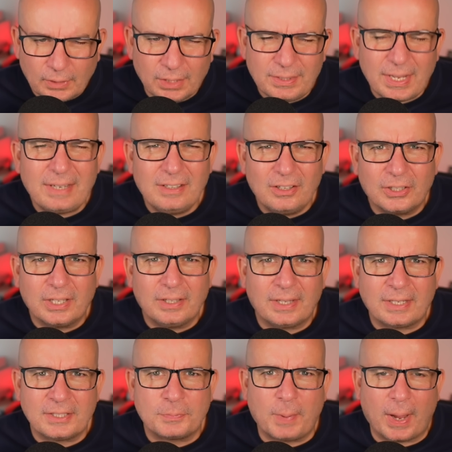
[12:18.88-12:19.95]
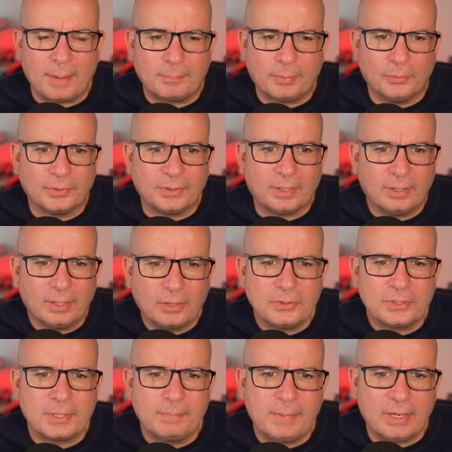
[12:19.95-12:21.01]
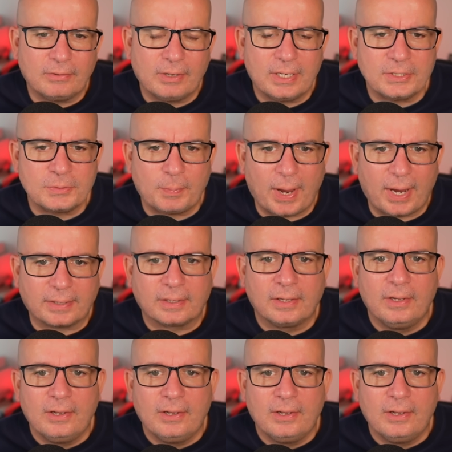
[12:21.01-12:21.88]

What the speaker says: And then look at this bad boy, the Lotus Emira is back.